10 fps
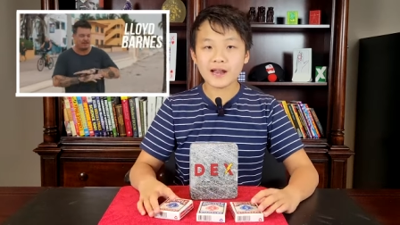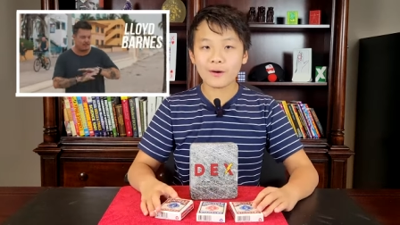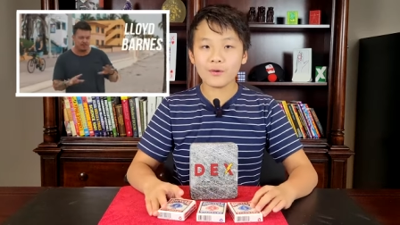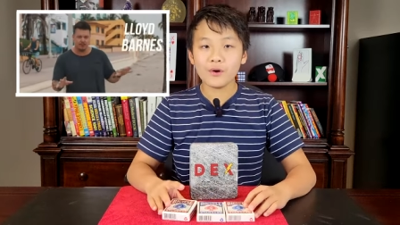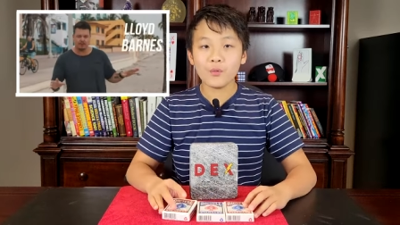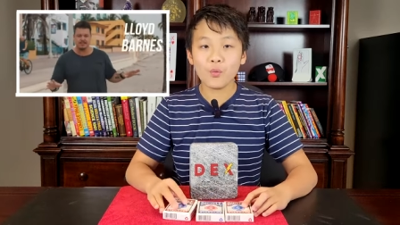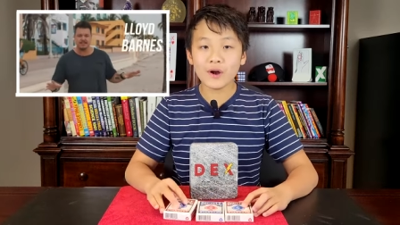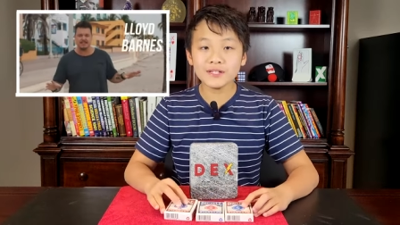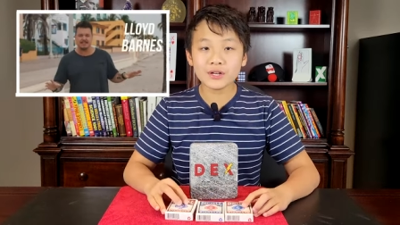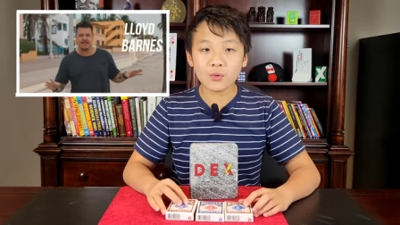Now,
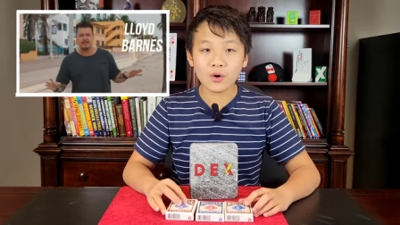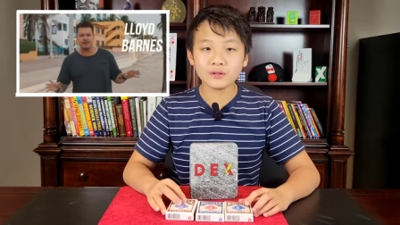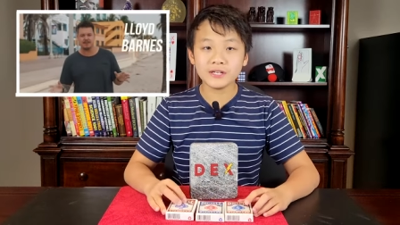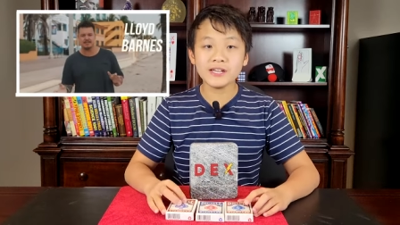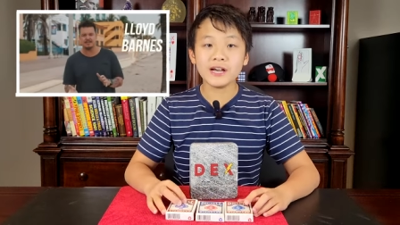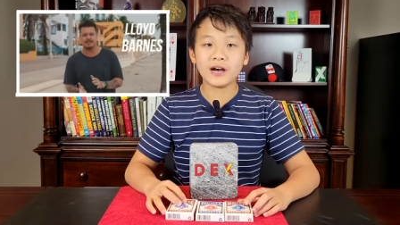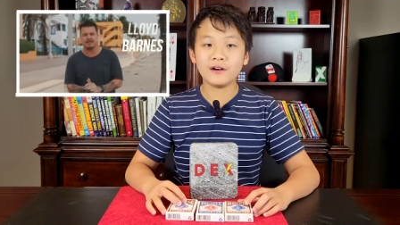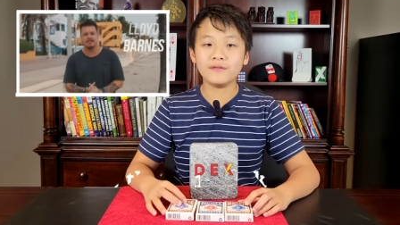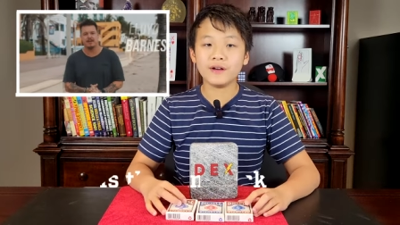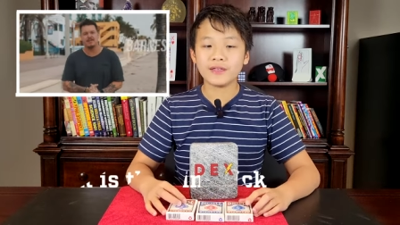what is the quality
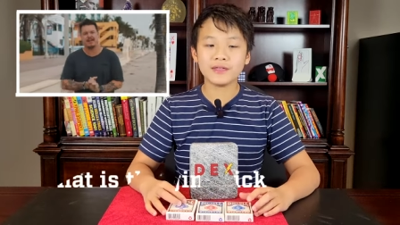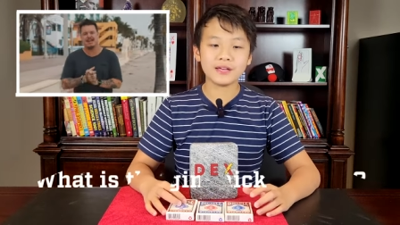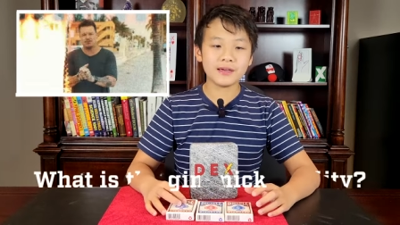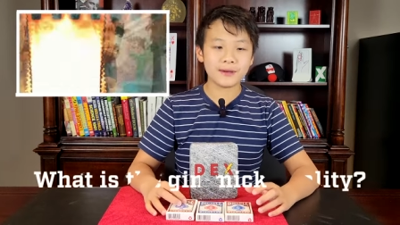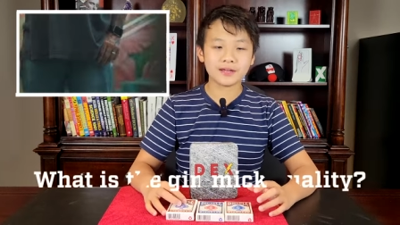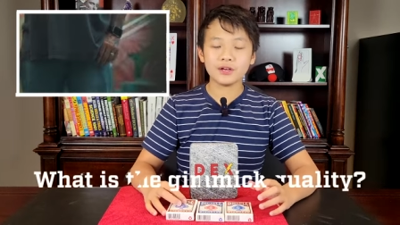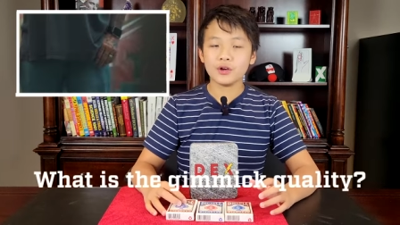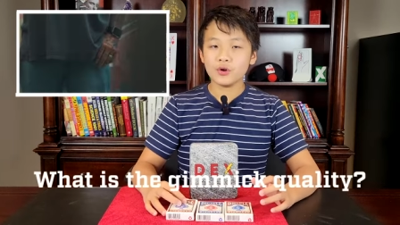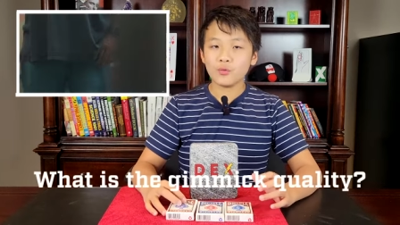of the gimmick?